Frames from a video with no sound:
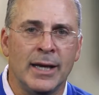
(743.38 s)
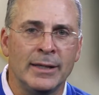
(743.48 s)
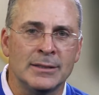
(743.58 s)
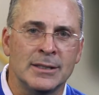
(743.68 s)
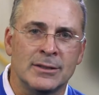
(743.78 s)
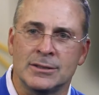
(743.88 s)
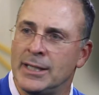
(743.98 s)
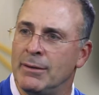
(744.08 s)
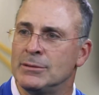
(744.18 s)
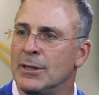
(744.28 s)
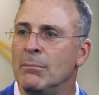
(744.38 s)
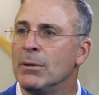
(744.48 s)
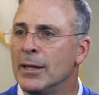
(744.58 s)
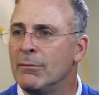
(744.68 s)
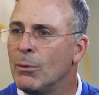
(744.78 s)
hate to sit there and say it was
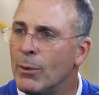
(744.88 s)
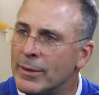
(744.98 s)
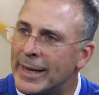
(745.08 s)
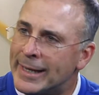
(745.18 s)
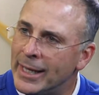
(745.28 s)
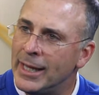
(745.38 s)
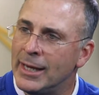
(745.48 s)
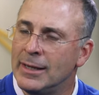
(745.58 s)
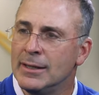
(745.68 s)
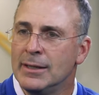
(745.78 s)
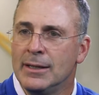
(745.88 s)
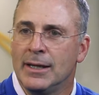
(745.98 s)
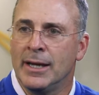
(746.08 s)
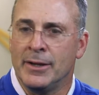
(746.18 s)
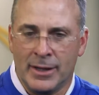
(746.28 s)
unbelievable what they did.
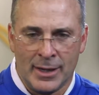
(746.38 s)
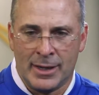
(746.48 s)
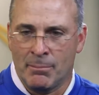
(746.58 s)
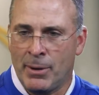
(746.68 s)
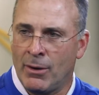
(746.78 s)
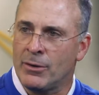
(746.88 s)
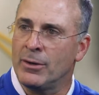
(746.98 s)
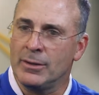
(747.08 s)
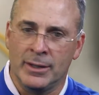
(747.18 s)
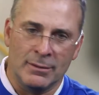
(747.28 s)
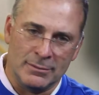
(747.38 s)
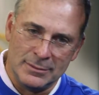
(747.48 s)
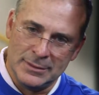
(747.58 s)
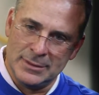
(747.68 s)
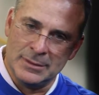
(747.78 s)
And you got to compare it to,
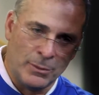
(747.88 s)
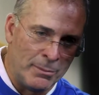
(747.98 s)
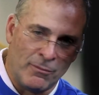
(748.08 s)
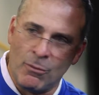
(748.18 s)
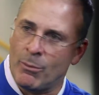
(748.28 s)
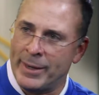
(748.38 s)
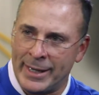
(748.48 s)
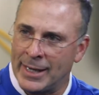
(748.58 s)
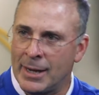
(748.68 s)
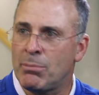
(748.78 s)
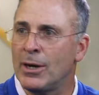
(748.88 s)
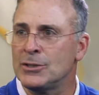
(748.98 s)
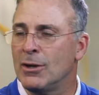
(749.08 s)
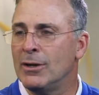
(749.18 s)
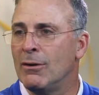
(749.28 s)
the week before we didn't get any pressure on